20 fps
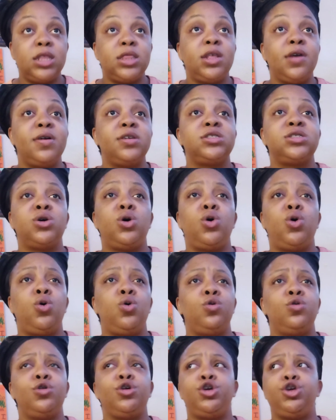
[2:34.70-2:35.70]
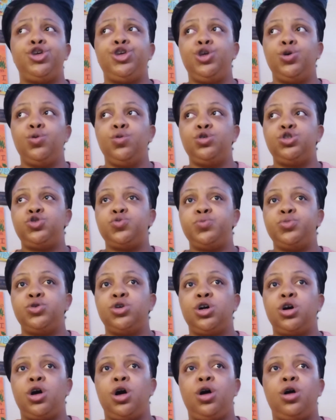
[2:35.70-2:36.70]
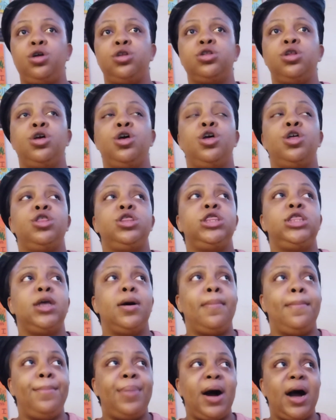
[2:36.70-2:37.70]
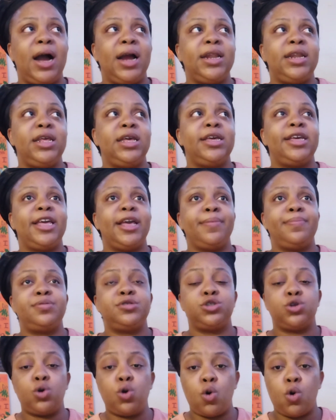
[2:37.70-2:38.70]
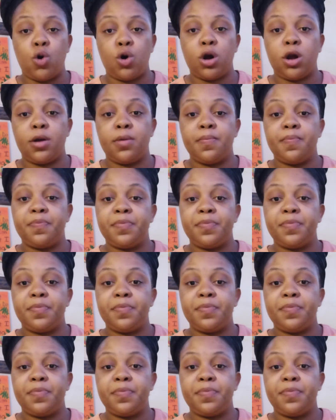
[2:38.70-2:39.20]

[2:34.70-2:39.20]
There is a whole huge book called The Body Keeps Score.